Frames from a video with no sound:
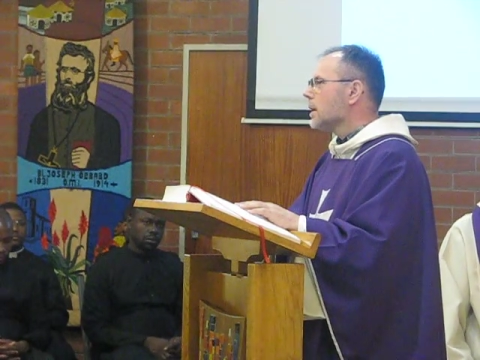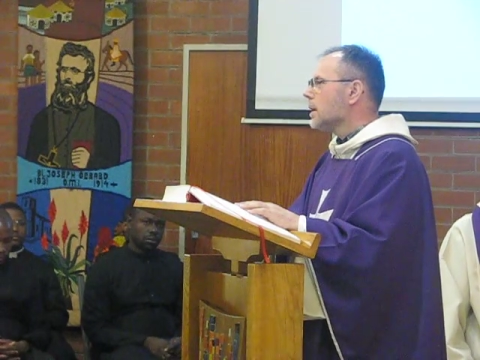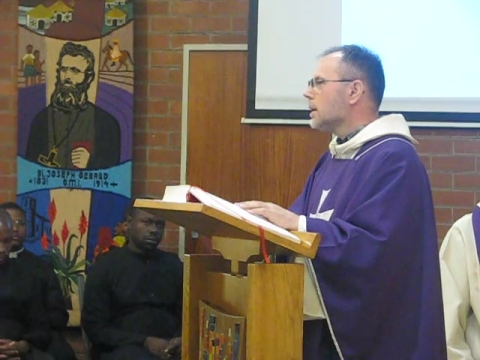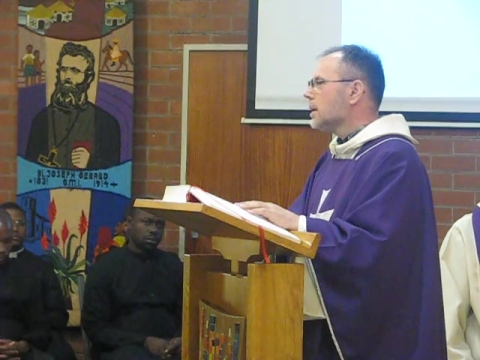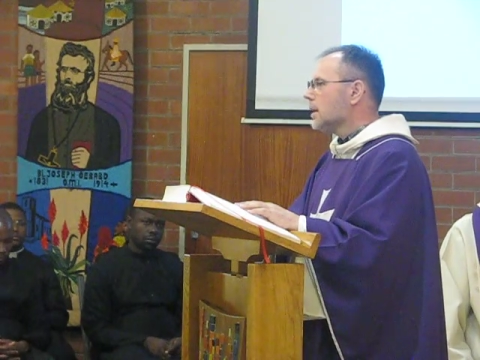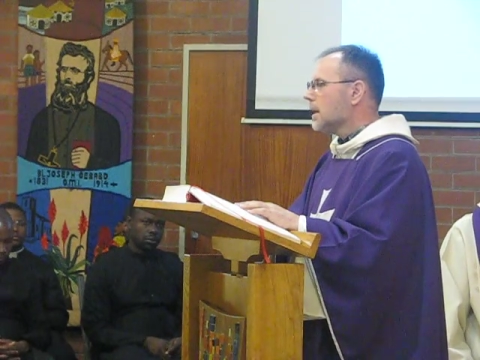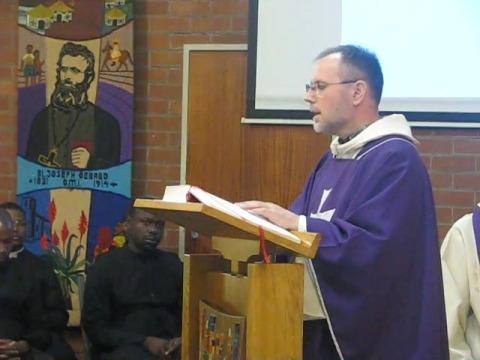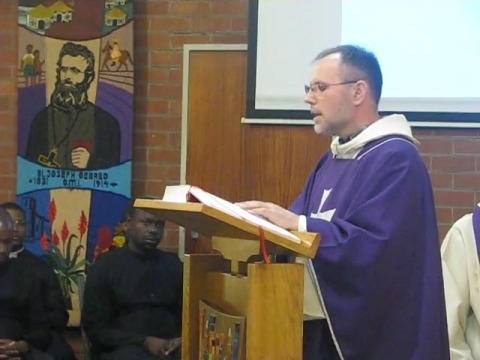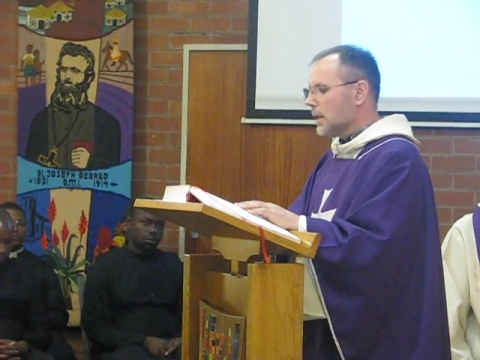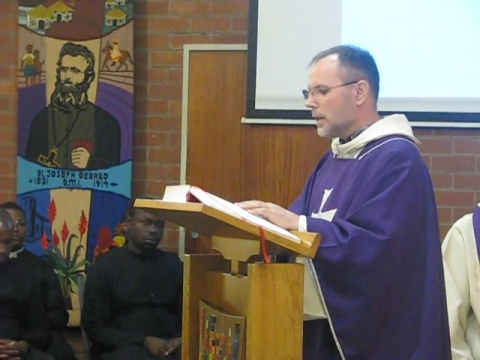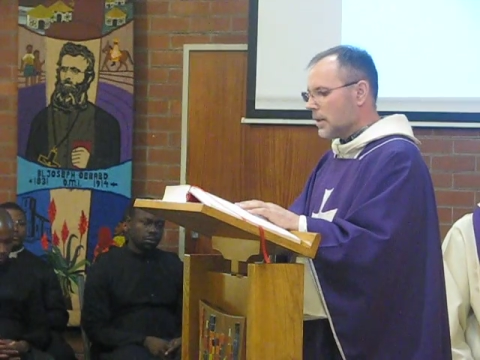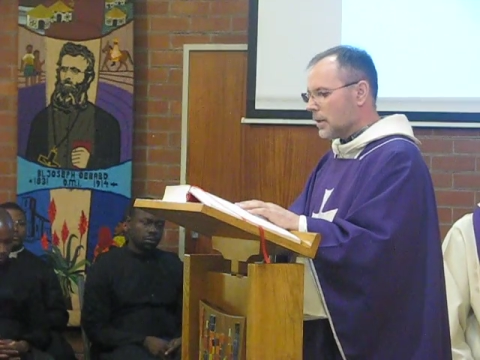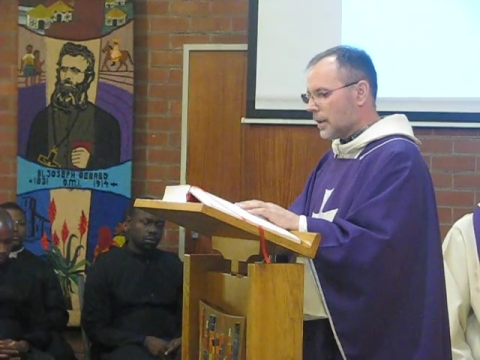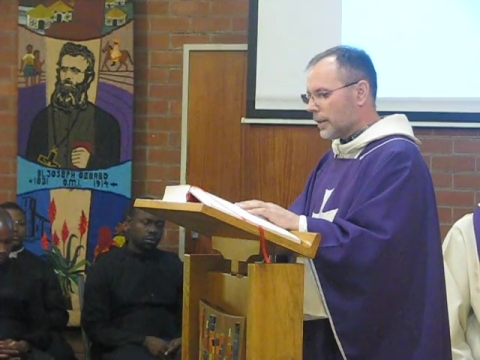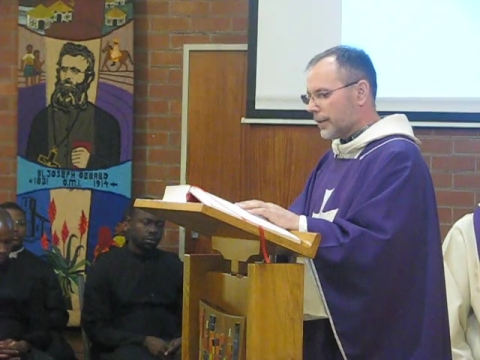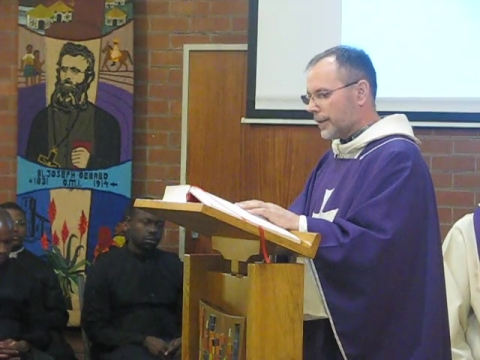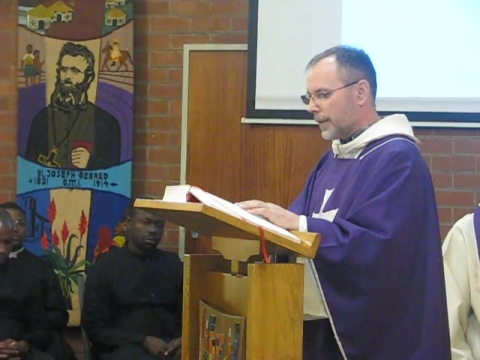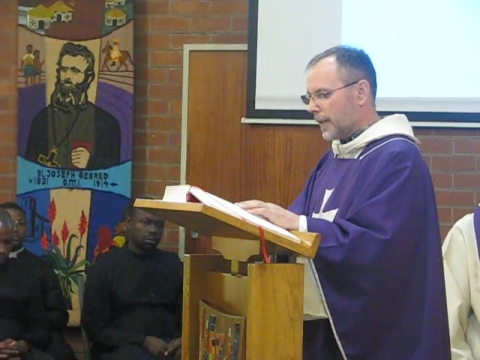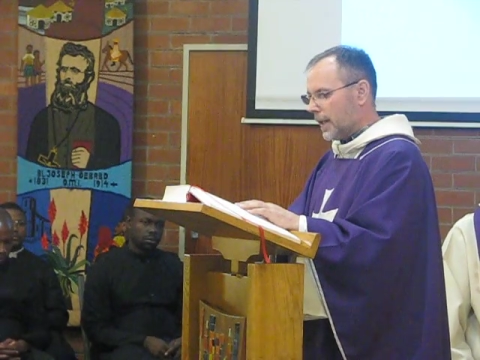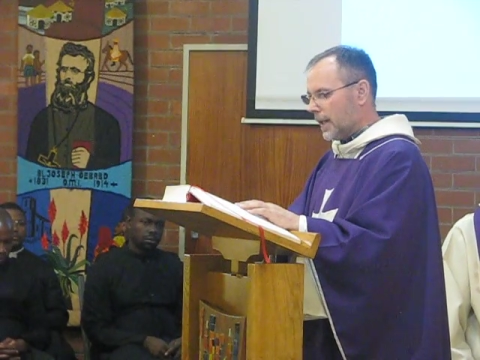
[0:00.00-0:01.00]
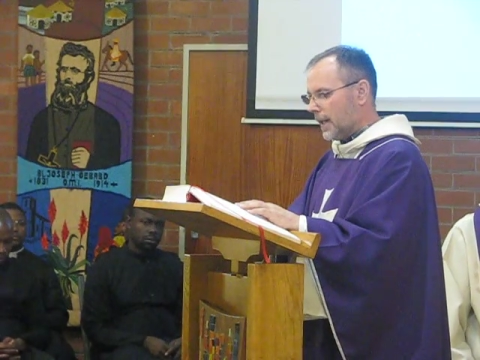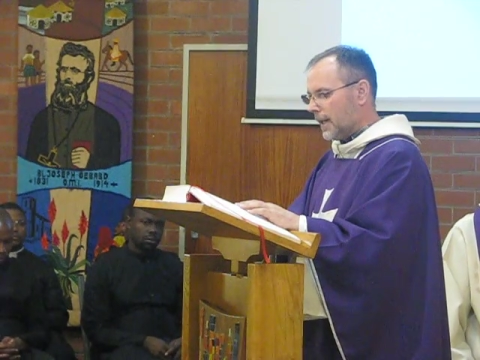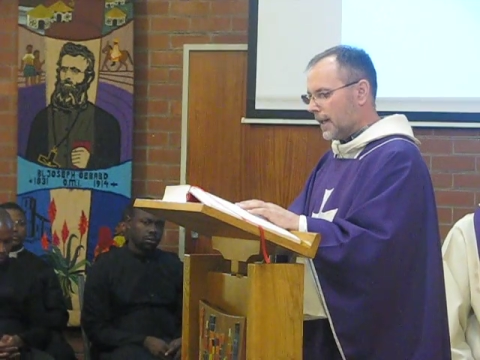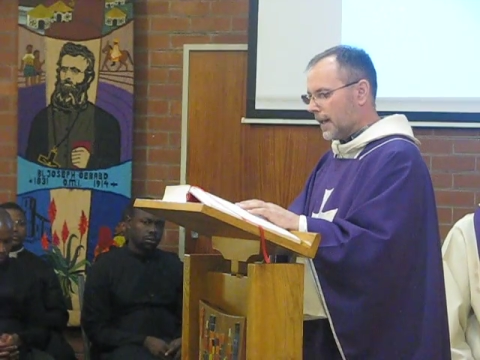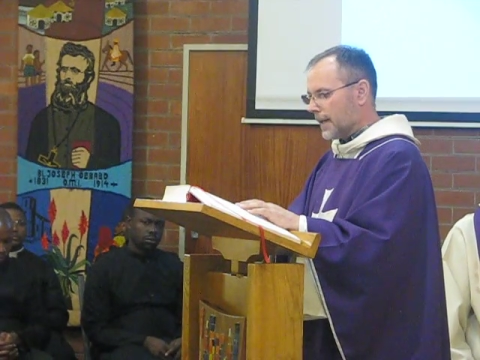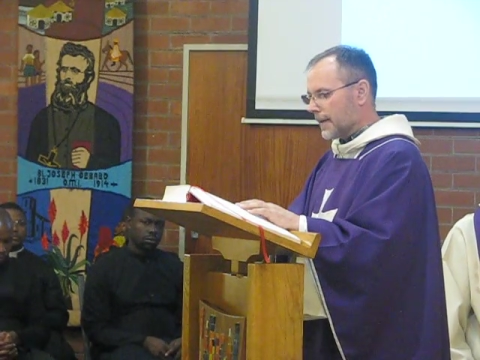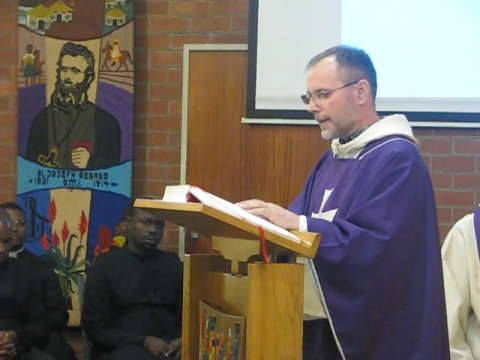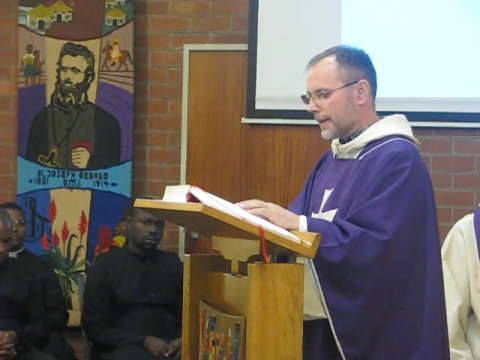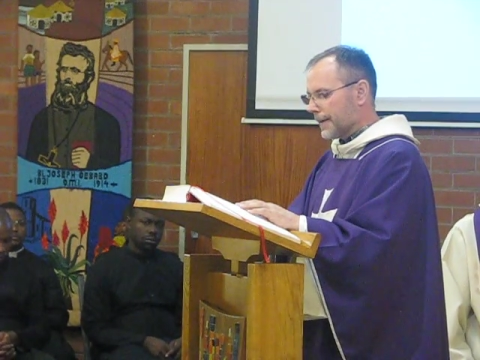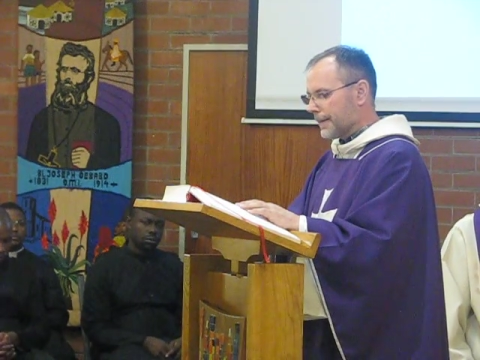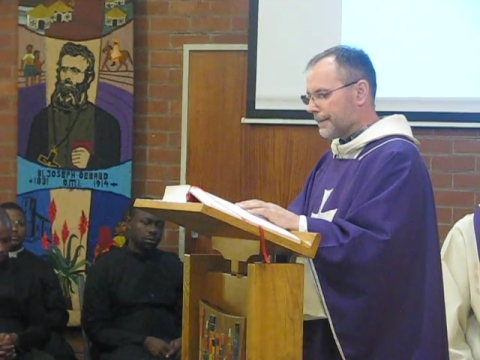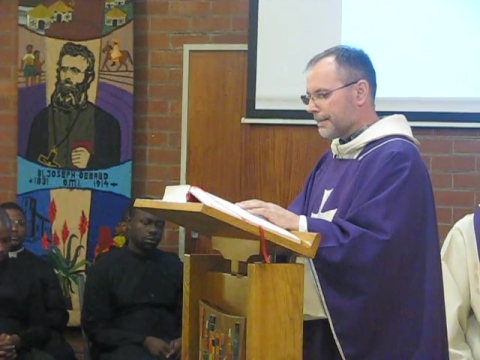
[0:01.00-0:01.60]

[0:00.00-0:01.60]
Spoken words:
in the need of healing.